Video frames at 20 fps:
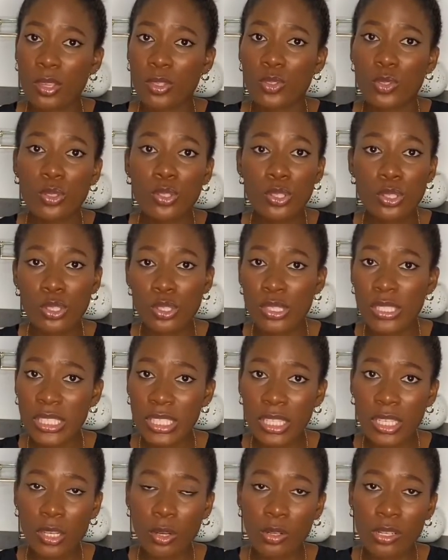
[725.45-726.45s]
So
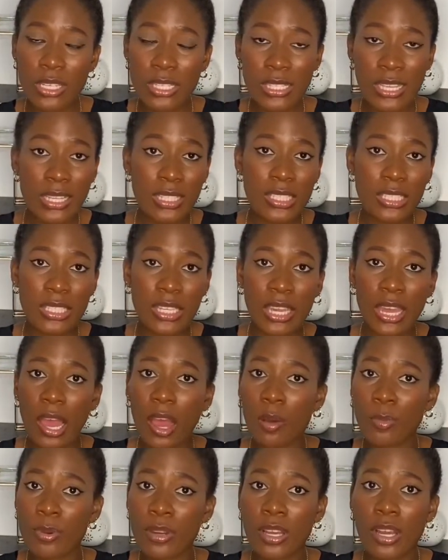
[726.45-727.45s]
usually on a Saturday,
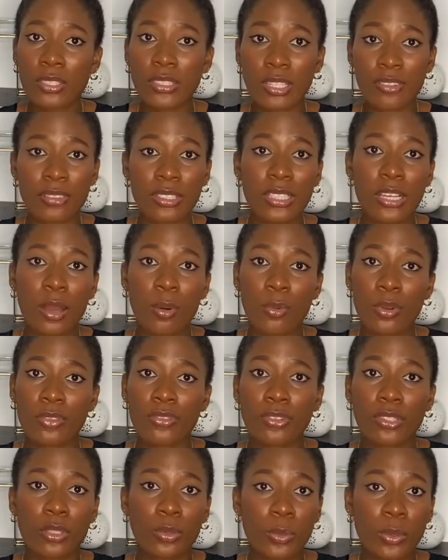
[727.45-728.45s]
I'll bring out everything I'm
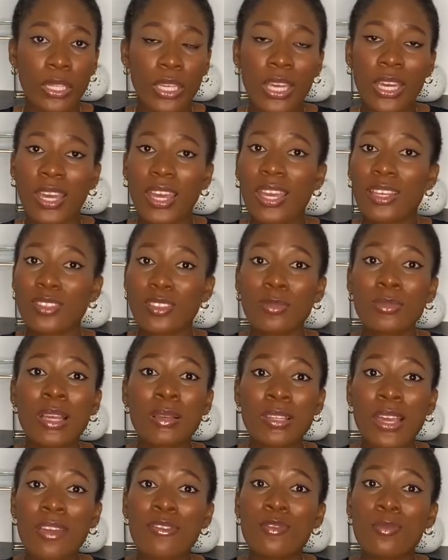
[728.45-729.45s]
wearing for the week.
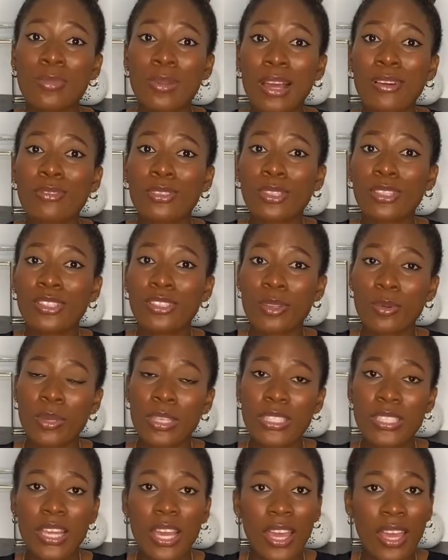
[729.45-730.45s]
Sometimes I even plan for 3
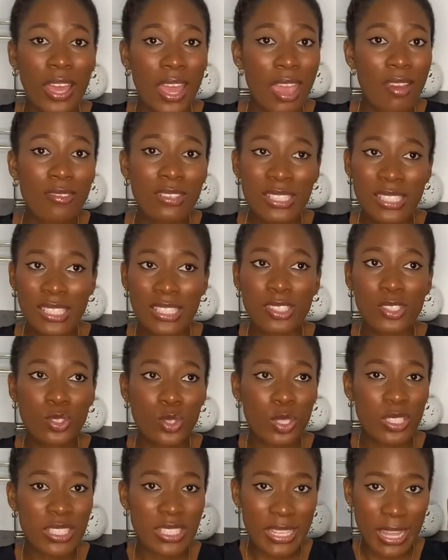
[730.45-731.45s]
weeks. Everything is
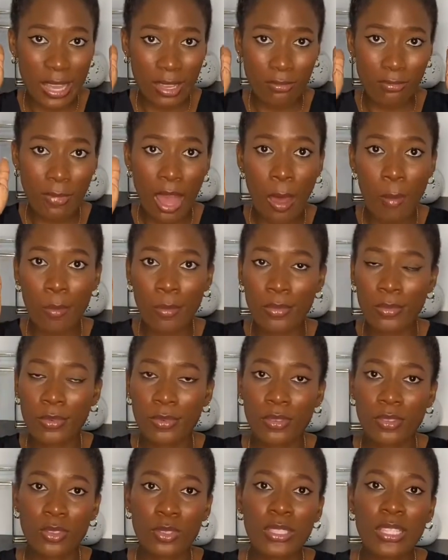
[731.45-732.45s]
just there, bam.
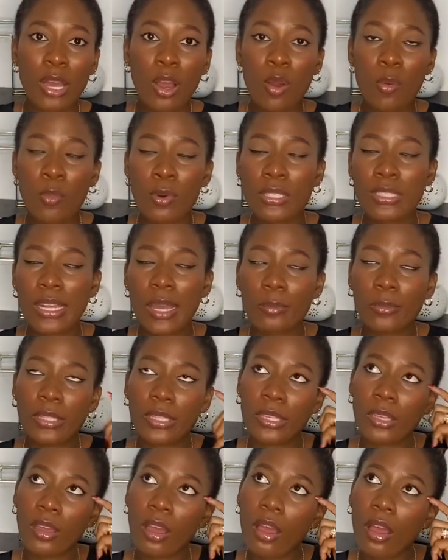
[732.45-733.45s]
Not that on Monday, I'm
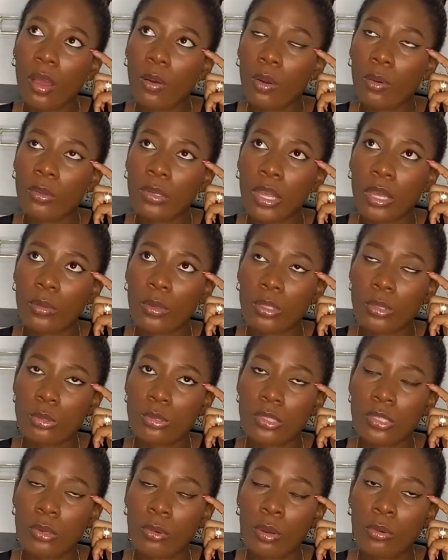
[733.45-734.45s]
thinking, oh, what will I wear
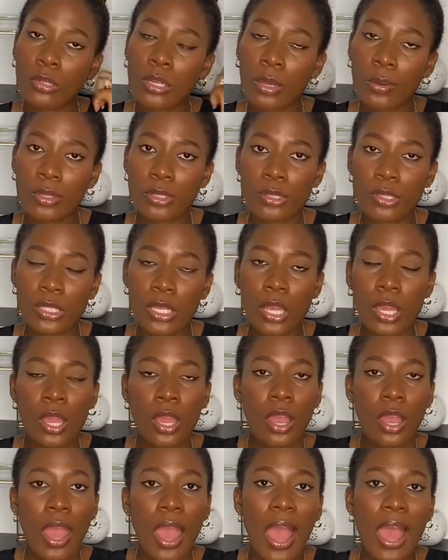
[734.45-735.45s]
today? What will I wear today?
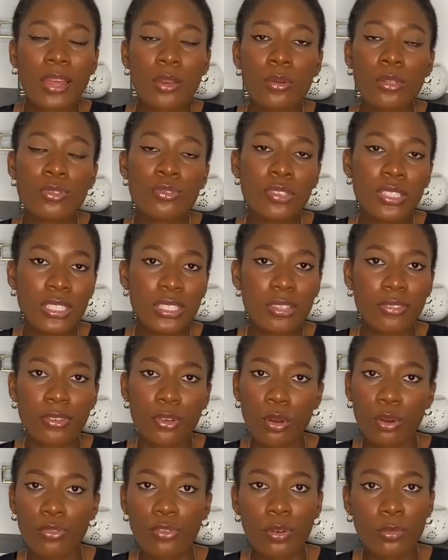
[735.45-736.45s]
And it was really
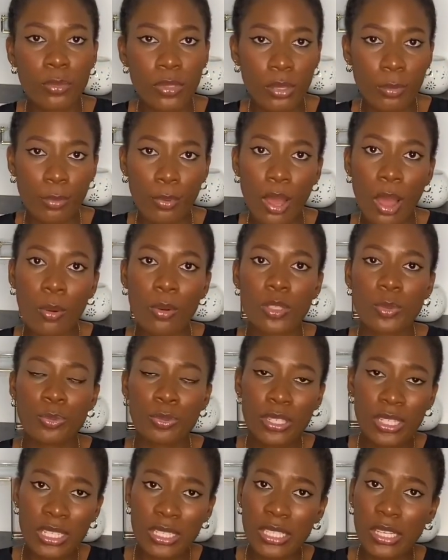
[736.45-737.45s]
difficult for me. But I was
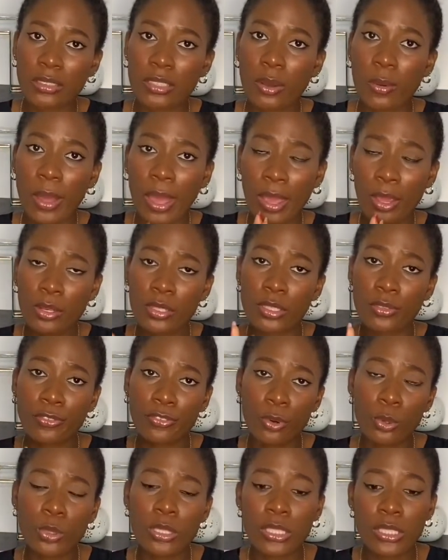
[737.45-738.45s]
bringing it out, I'll iron it,
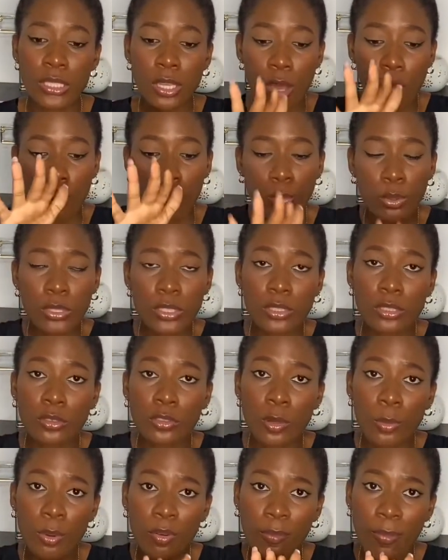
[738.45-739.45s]
fold it, put it on
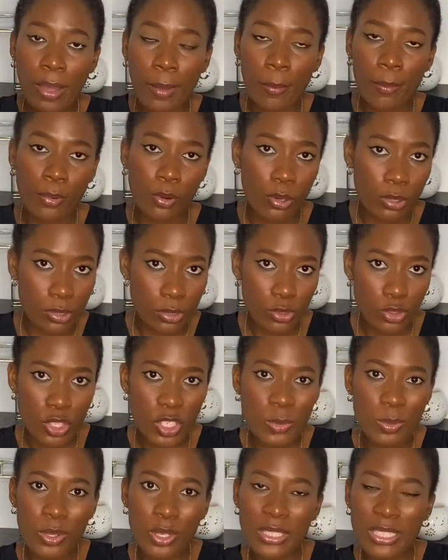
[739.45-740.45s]
top of my box,
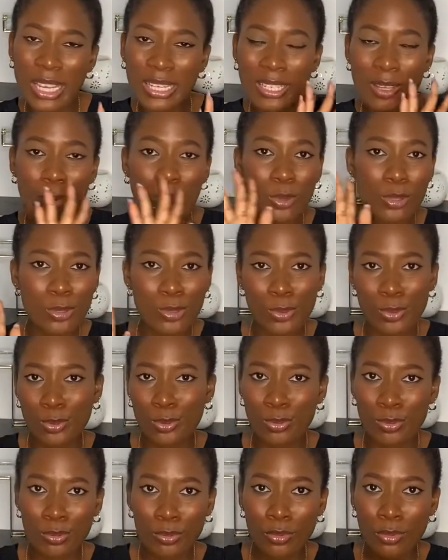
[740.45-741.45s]
just because I didn't want
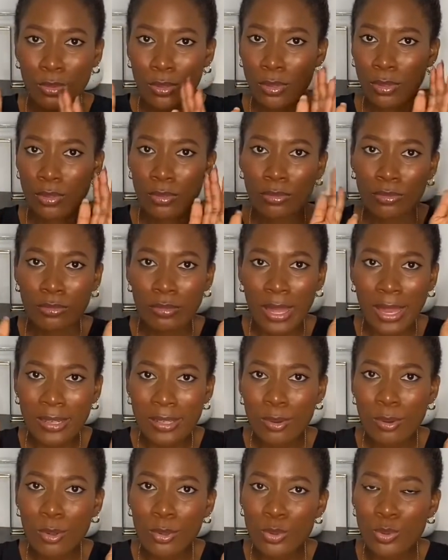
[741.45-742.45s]
to
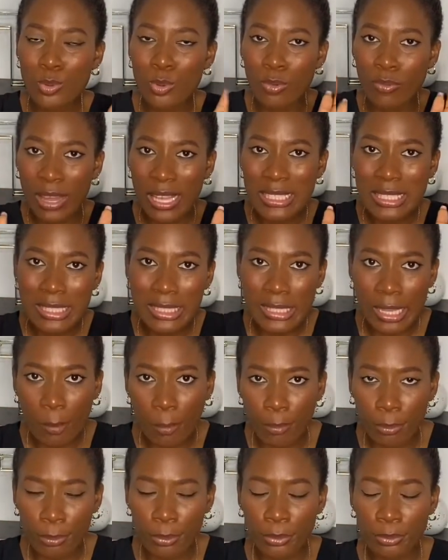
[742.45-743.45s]

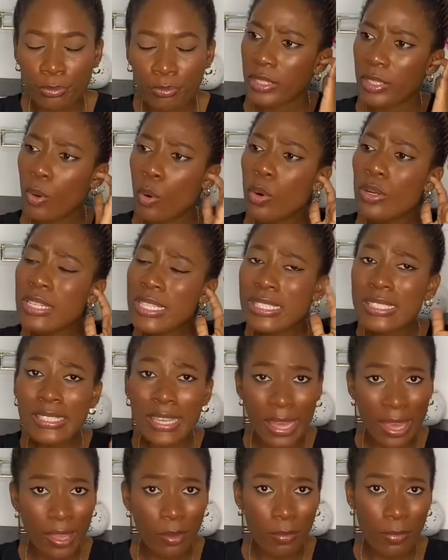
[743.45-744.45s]
overstep. The only
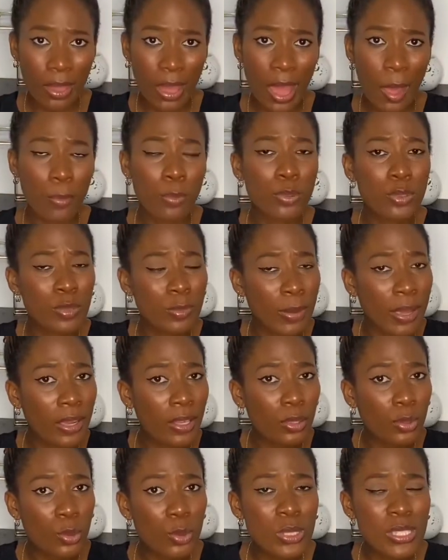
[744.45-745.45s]
time I put my
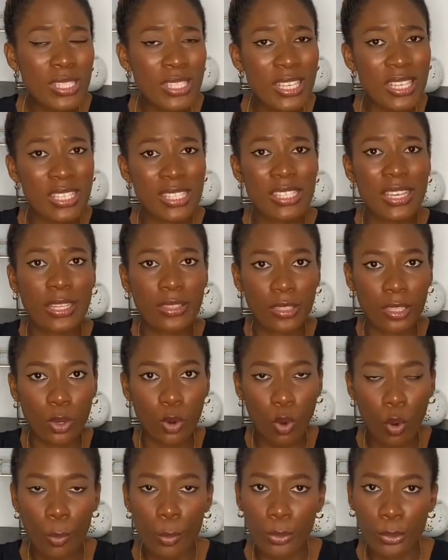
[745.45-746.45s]
clothes inside the
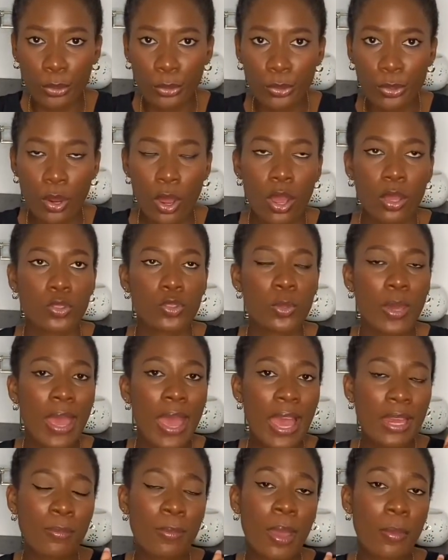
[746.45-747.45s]
cupboard, so I
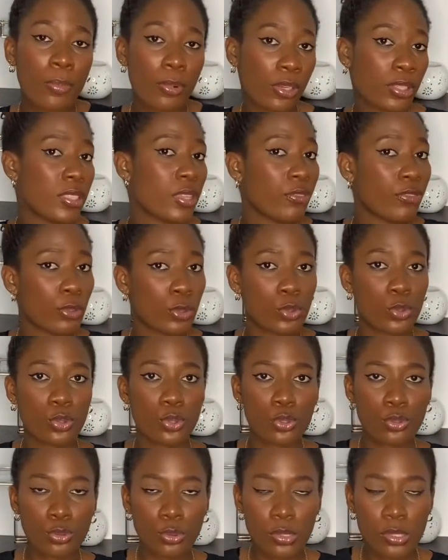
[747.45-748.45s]
had my birthday photo
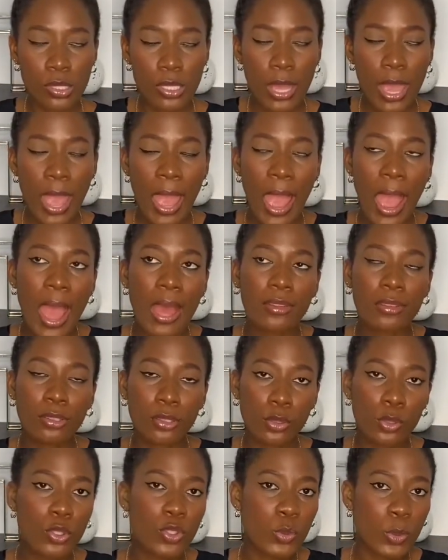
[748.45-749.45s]
shoots and the
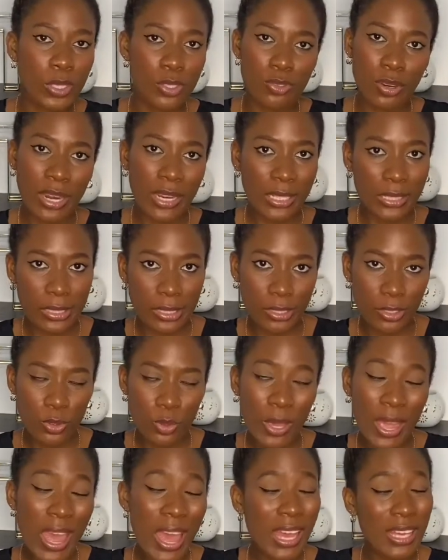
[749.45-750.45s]
clothes were dry cleaned.
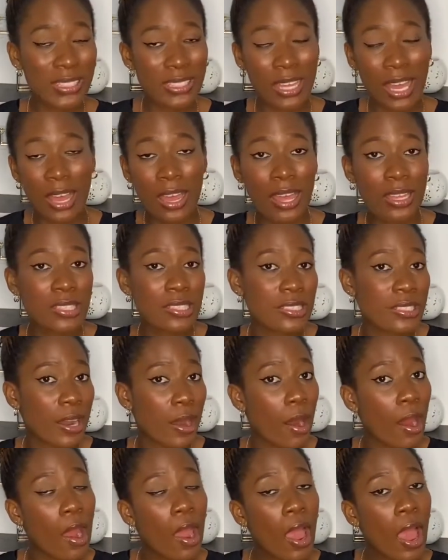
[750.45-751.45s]
So I asked, Auntie
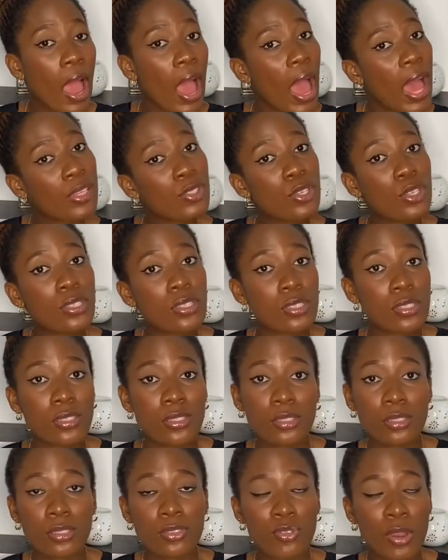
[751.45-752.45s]
Dara, I
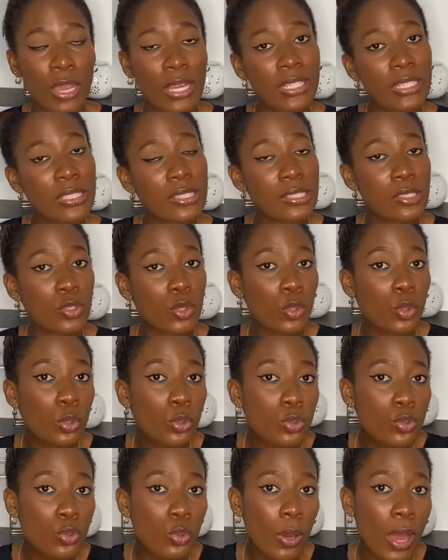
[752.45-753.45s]
just dry cleaned these
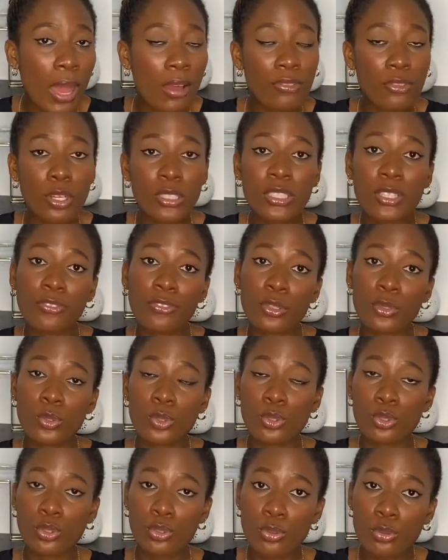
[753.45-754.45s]
clothes, so I've got a
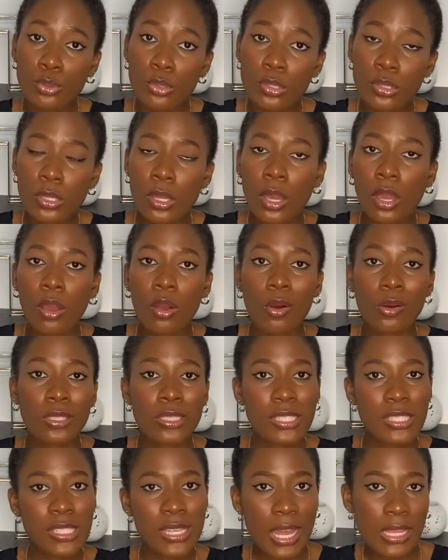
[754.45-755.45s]
photo shoot
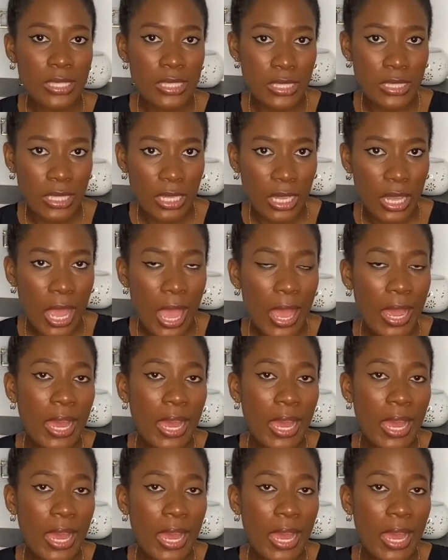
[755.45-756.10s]
on Saturday.